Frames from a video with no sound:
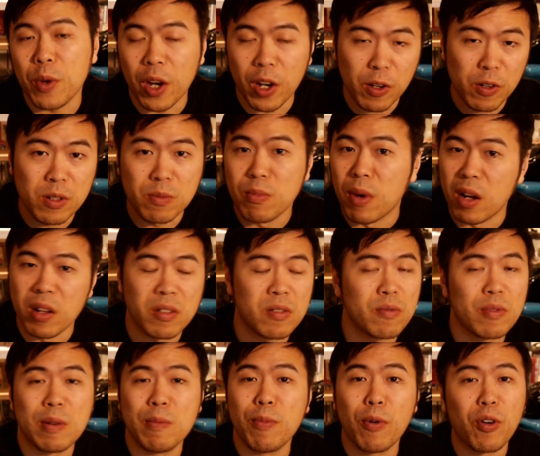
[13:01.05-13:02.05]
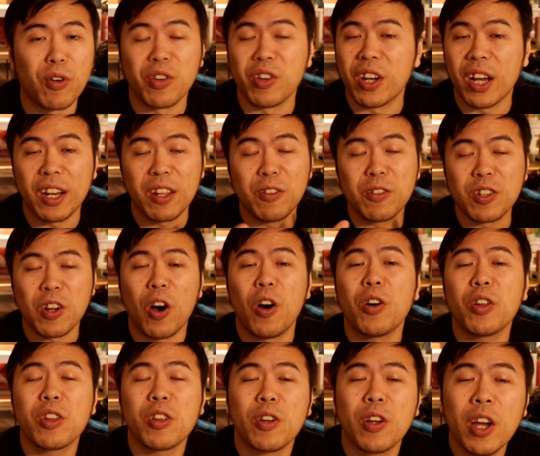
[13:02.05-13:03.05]
You gotta use Monster Reborn. You gotta use
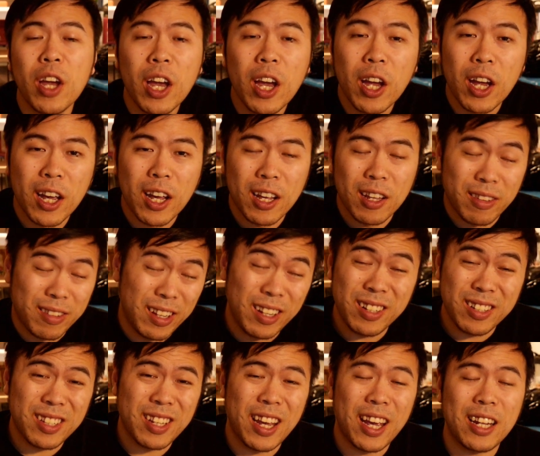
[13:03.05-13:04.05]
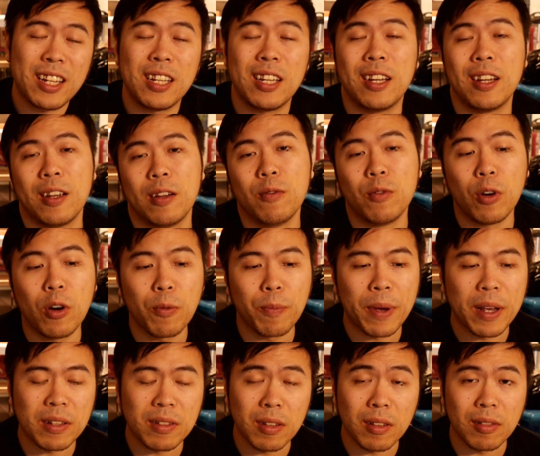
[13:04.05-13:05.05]
all the Things that, well,
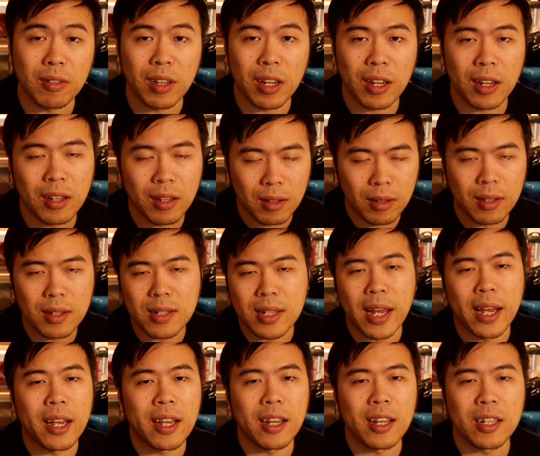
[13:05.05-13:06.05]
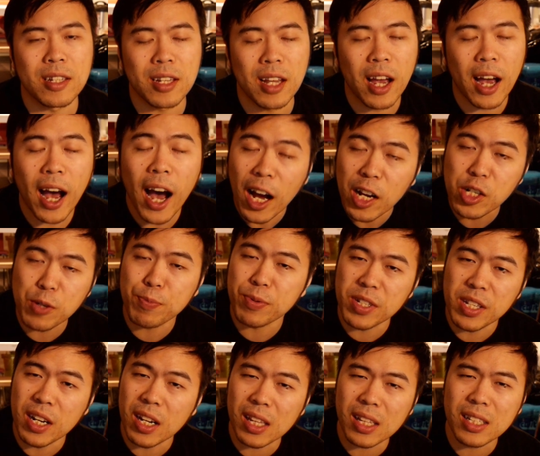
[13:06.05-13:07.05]
basically this deck is
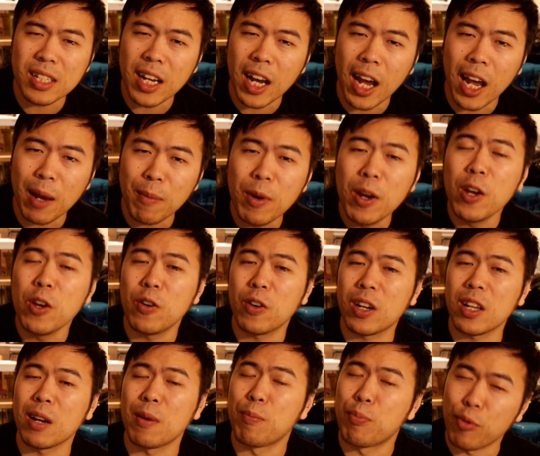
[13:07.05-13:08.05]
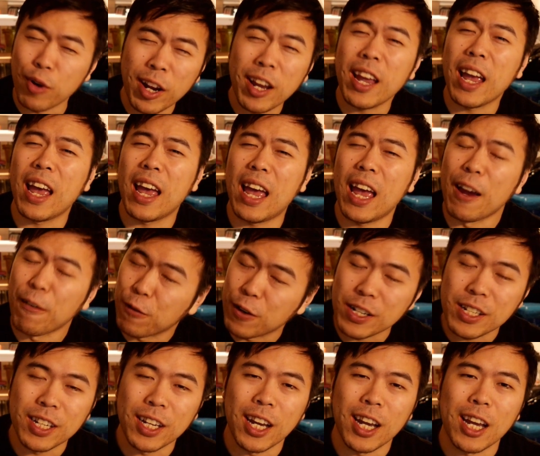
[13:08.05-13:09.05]
100% of the time, you're gonna brick every
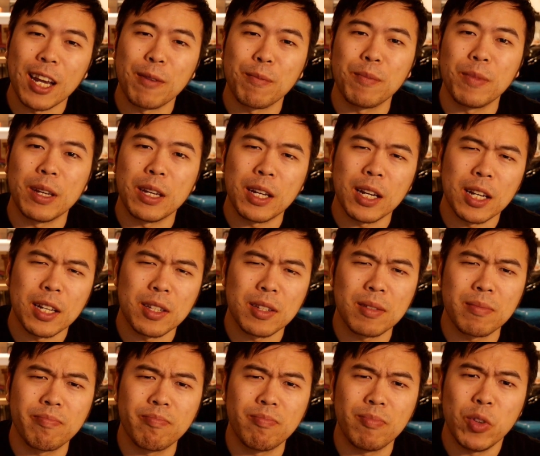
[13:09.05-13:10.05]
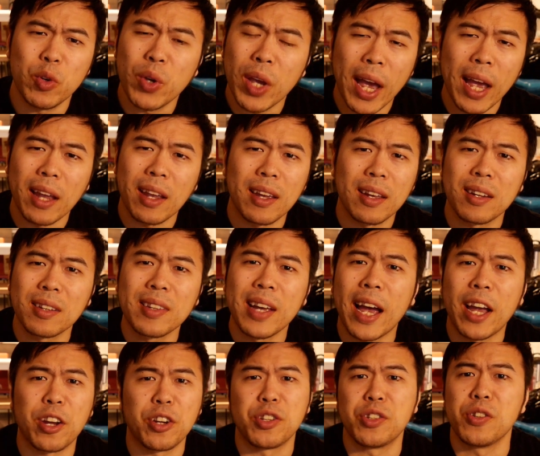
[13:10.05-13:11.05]
time because you can't get a
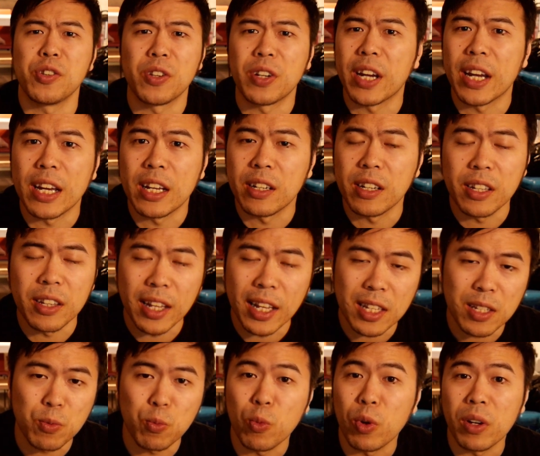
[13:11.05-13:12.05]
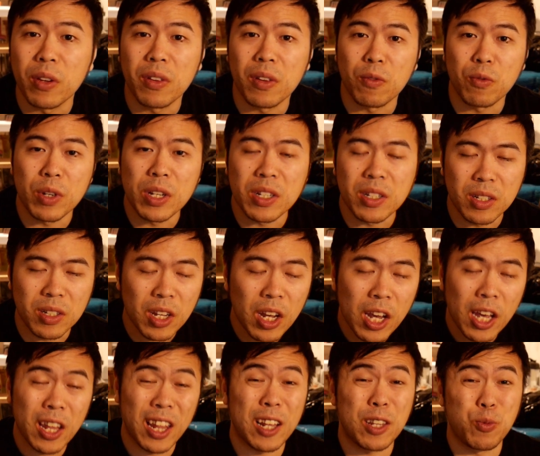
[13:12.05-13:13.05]
tiger to your hand. And that's one of the reasons,
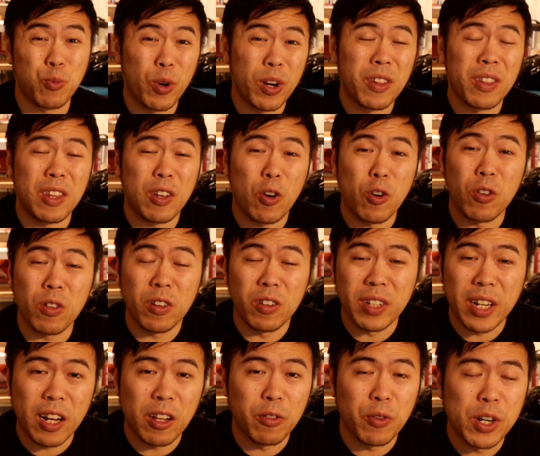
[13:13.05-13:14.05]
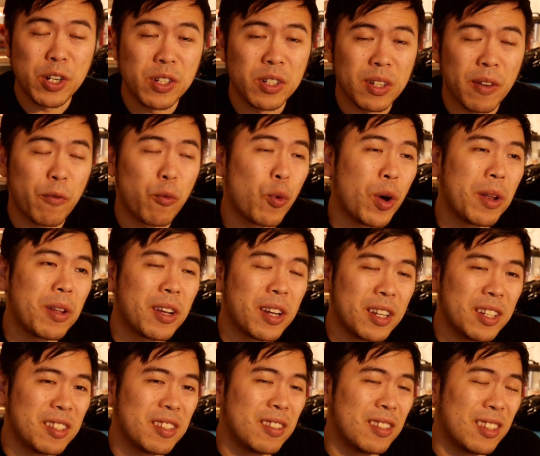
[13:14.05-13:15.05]
that's one of the earlier declarations of what
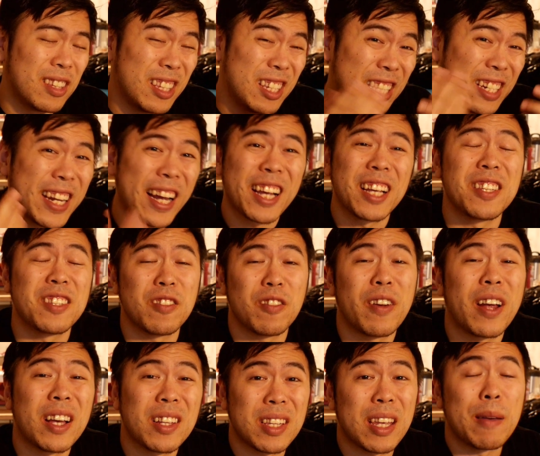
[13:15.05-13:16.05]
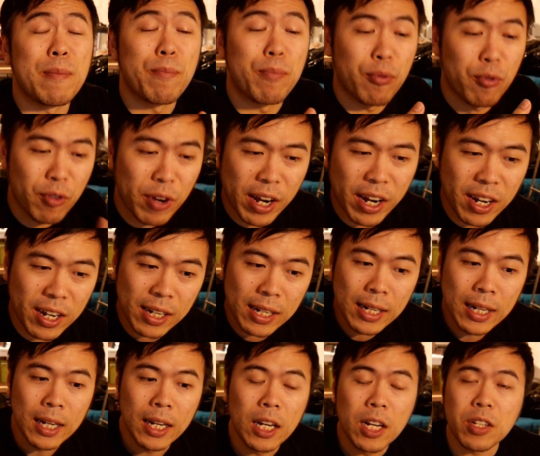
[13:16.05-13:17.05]
the deck considered as a brick.
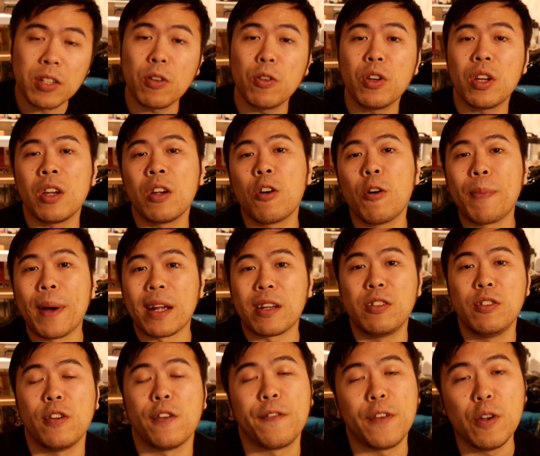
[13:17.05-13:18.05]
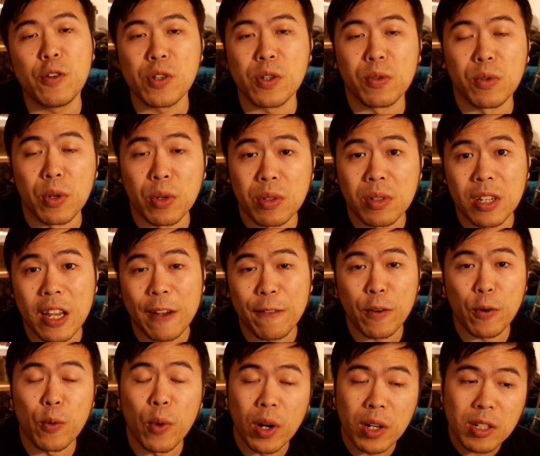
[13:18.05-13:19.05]
So you can go back to your fusion roots if
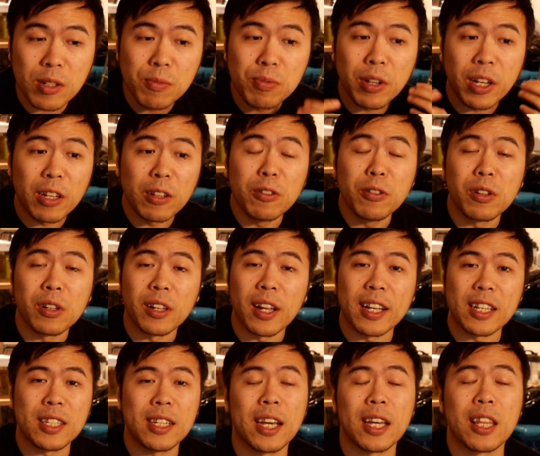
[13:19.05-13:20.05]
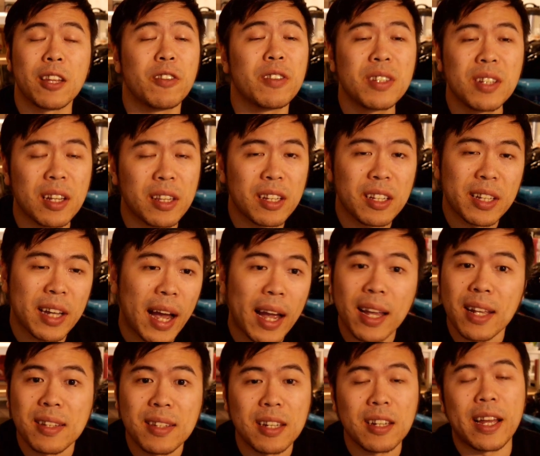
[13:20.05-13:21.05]
you want to play Lunalights. Yeah, there's nothing that I
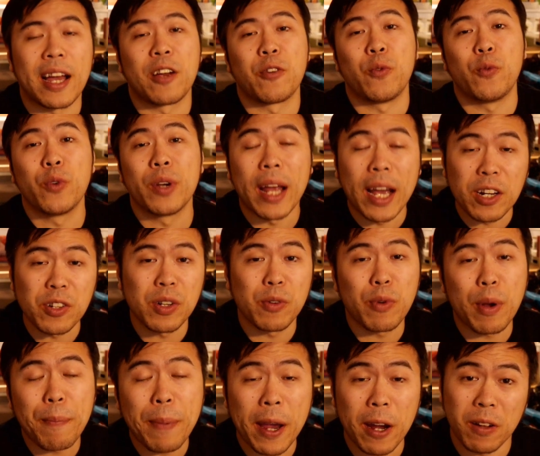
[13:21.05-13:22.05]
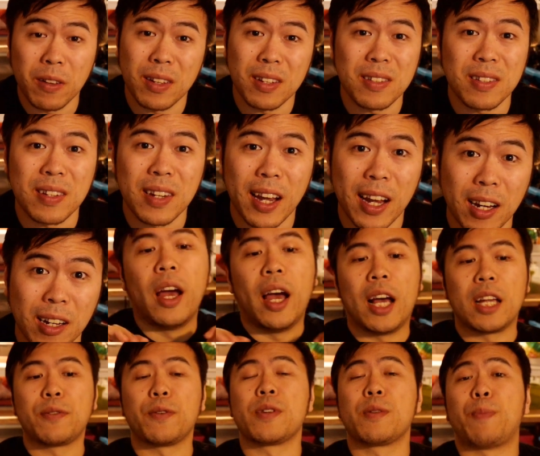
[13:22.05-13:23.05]
can say that would actually repair this deck.
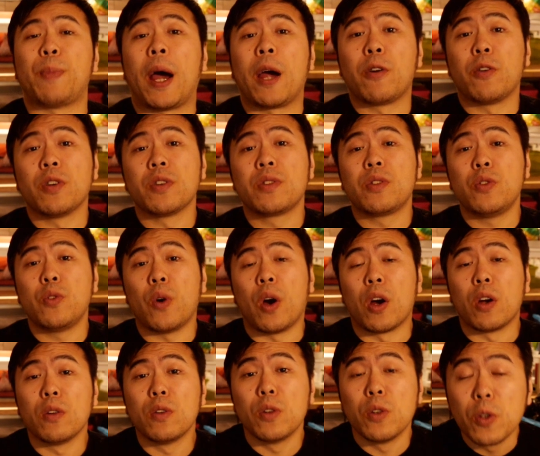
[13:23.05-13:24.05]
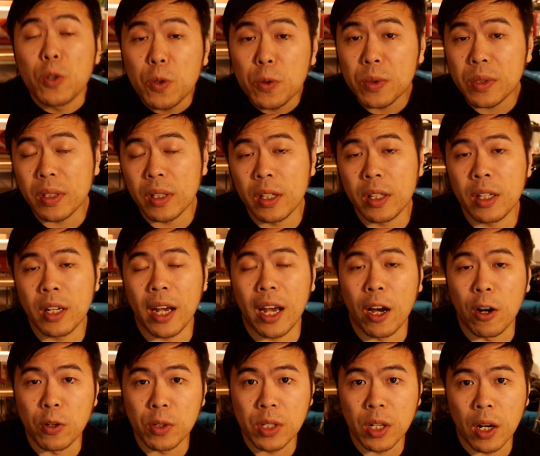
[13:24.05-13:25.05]
As for Spirals, you are losing
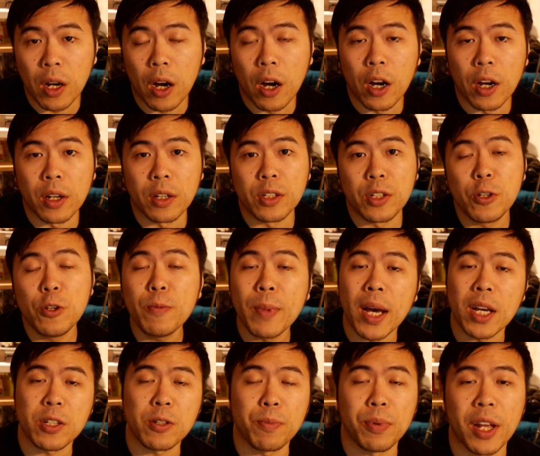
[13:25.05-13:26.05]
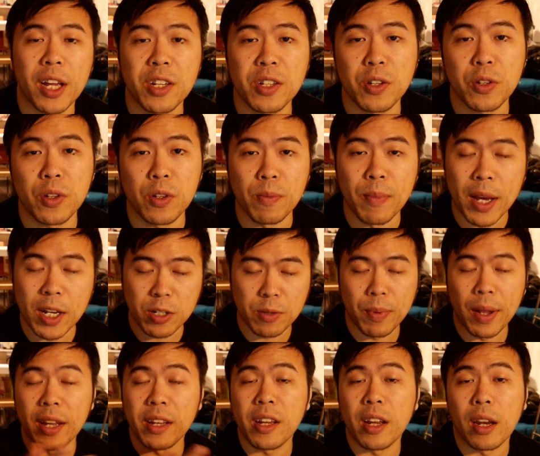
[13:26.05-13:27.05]
out on two Master Plans due to Master
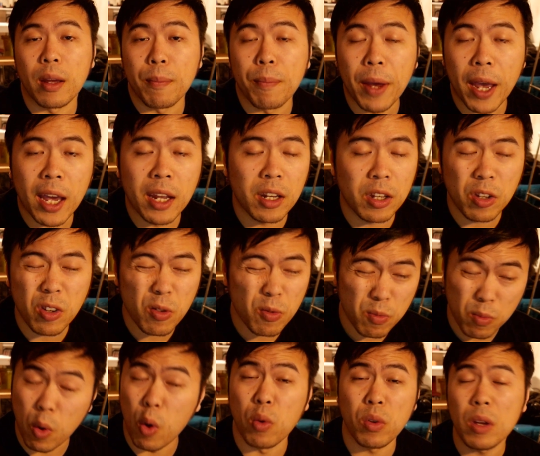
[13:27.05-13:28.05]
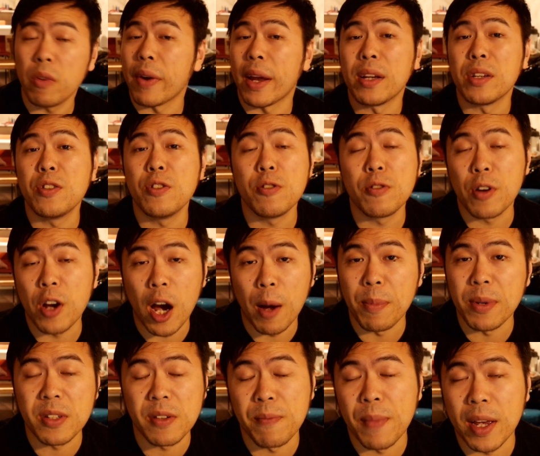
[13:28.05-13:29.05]
Plan getting banned and you only ran two
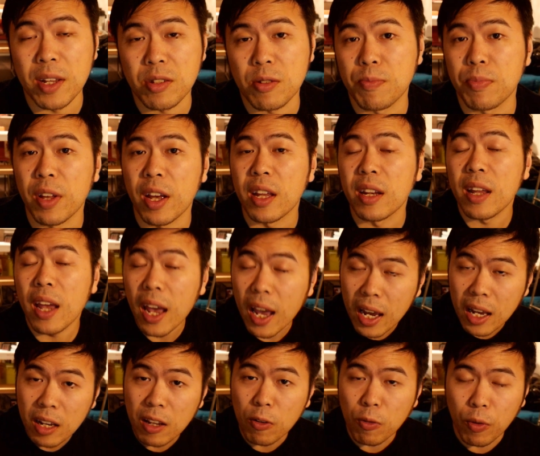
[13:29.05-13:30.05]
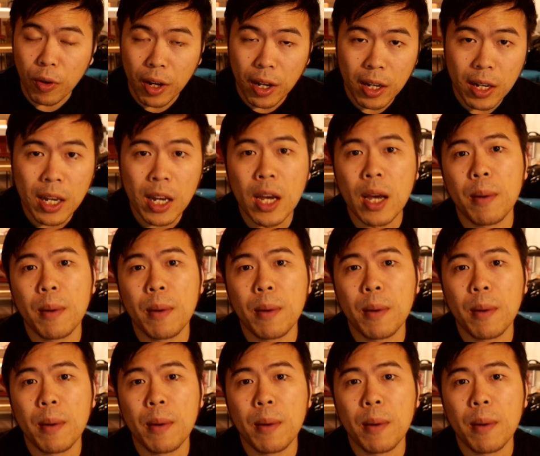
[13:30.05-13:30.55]
copies of Master Plan anyway.